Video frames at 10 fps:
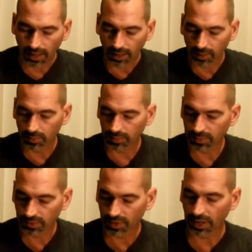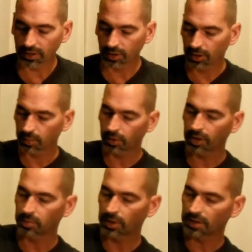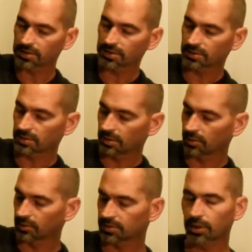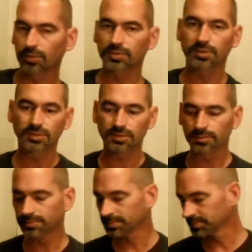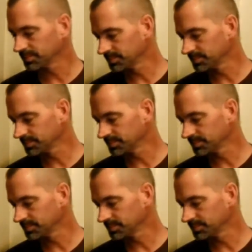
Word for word: I am trying to upgrade my little solar system,